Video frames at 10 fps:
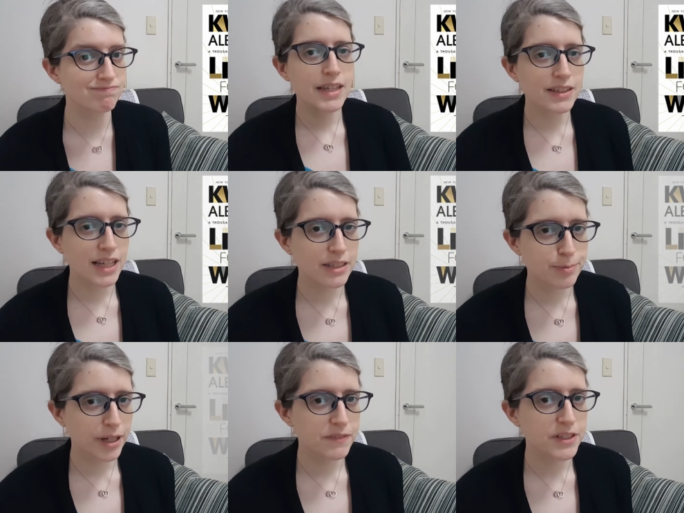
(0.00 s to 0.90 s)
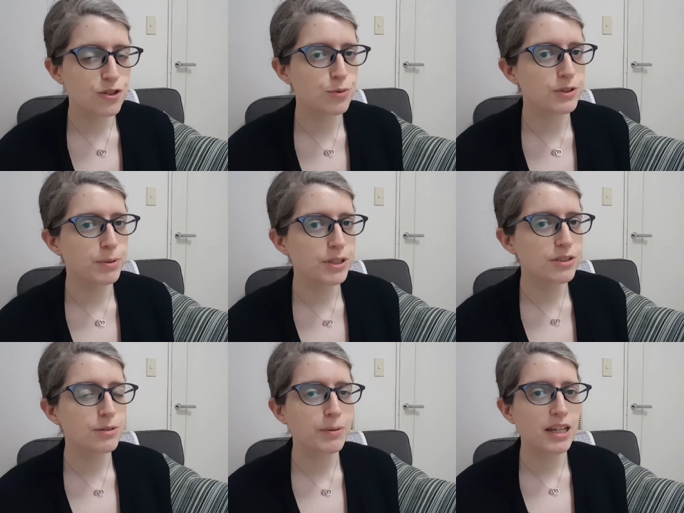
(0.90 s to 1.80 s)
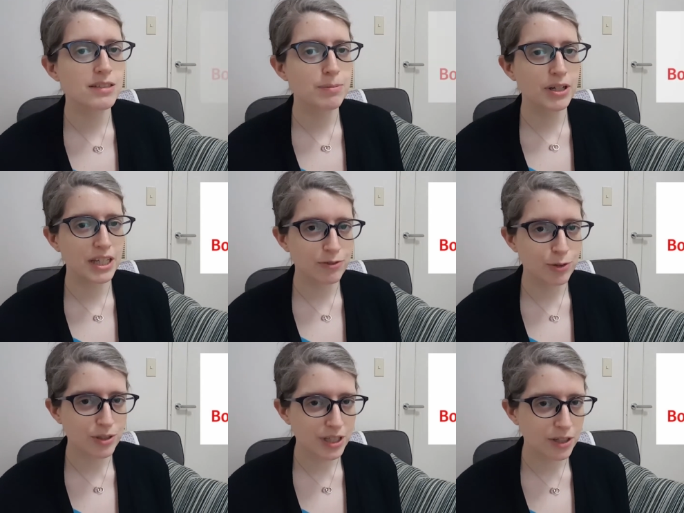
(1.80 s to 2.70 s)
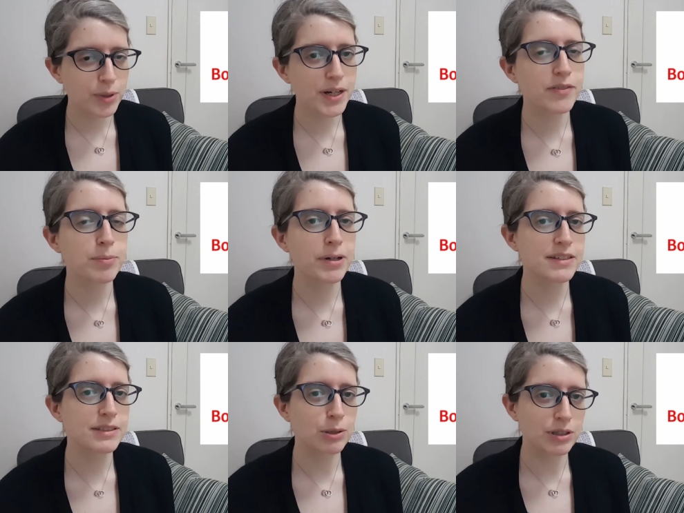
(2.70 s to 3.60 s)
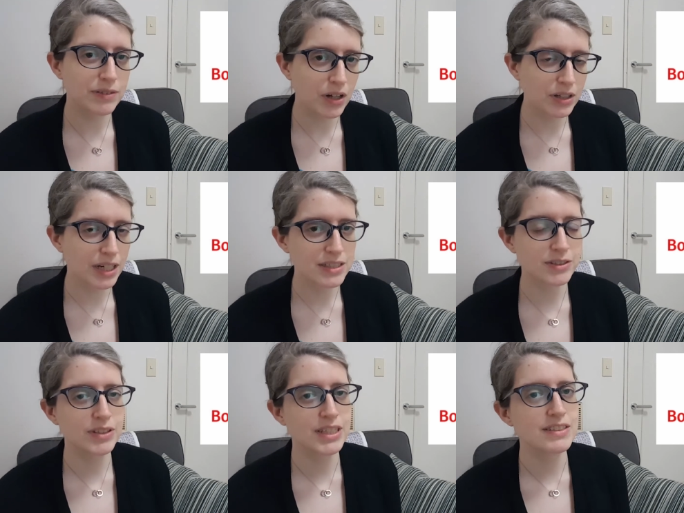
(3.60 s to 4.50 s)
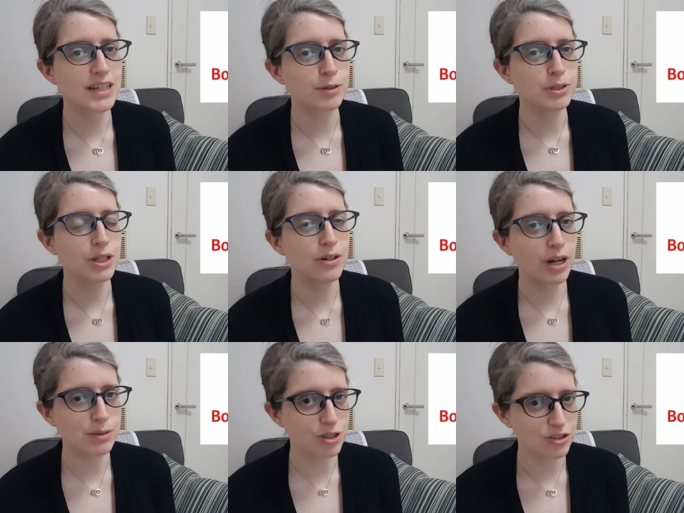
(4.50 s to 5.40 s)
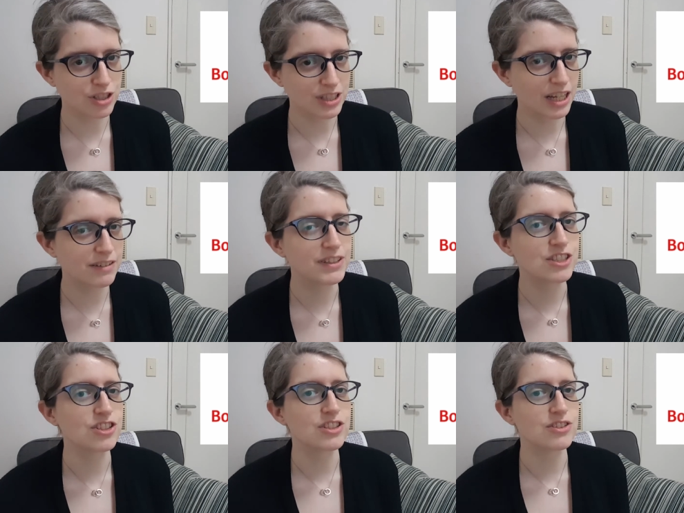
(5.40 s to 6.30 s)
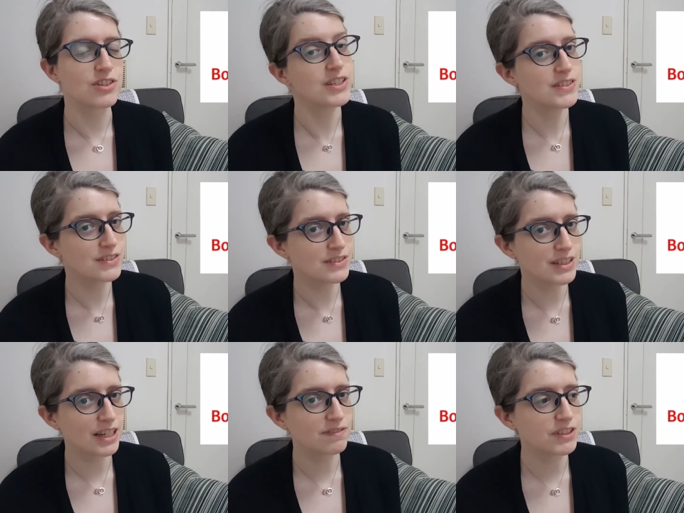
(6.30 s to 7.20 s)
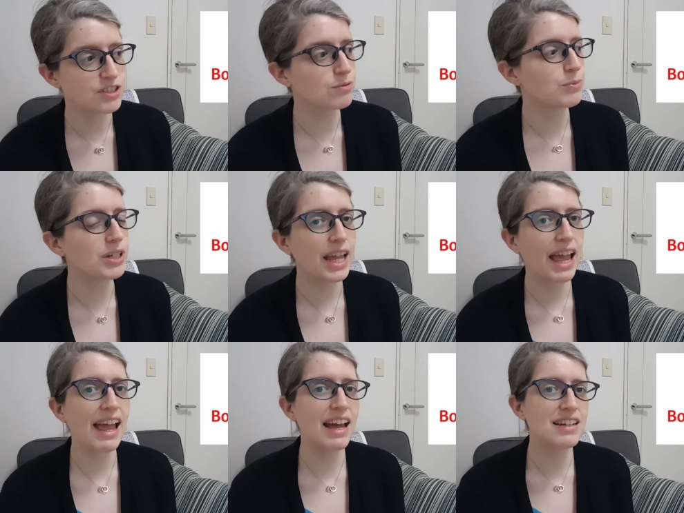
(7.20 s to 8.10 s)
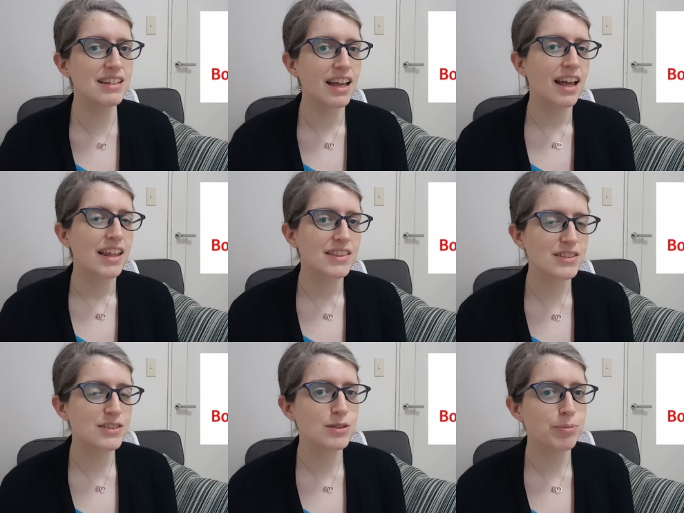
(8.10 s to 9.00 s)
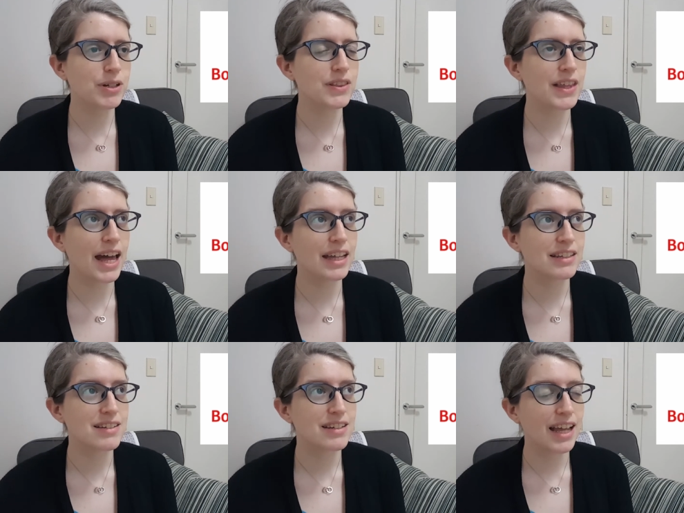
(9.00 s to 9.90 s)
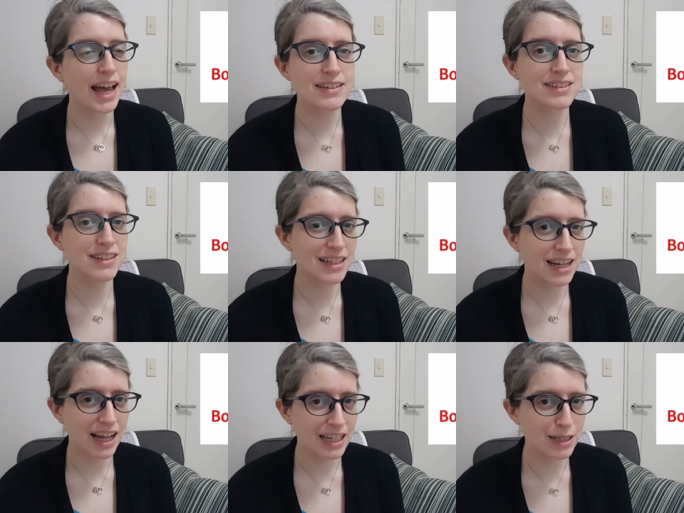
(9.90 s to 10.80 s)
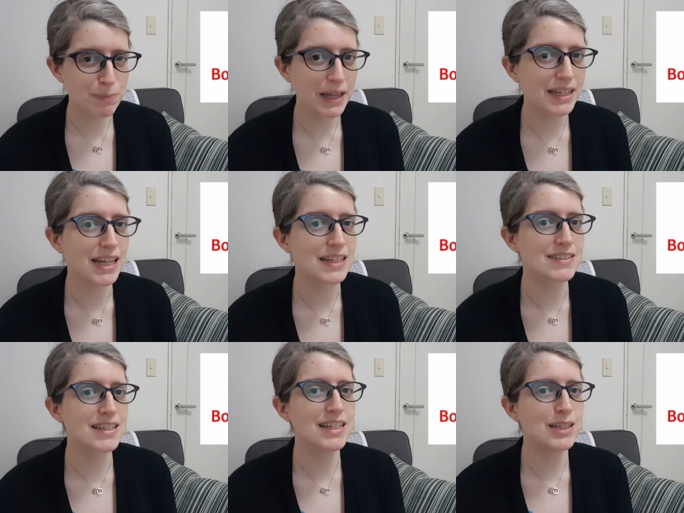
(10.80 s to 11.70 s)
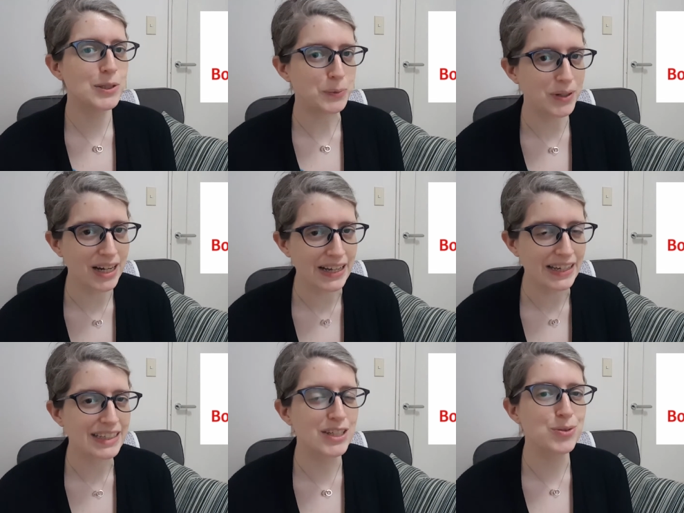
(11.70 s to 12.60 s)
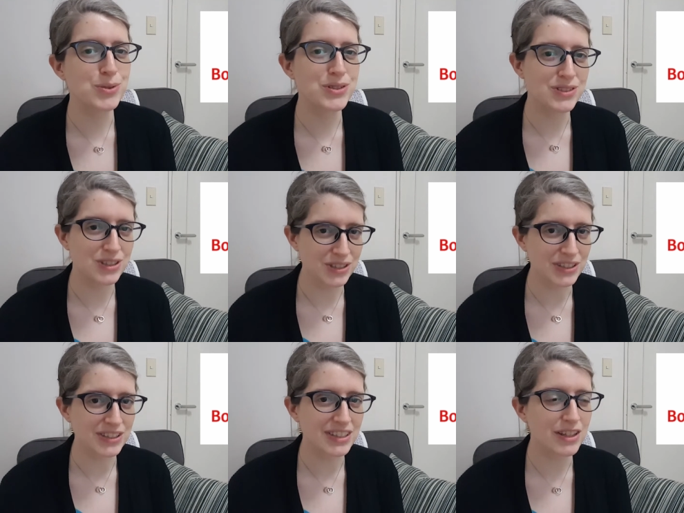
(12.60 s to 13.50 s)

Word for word: And the last book I finished was a BookTube prize book. If you are not aware of the prize, I will leave all kinds of links down below. I'm judging nonfiction, so this is a nonfiction book. And this is a book that has a lot of hype, and I see why. It was good.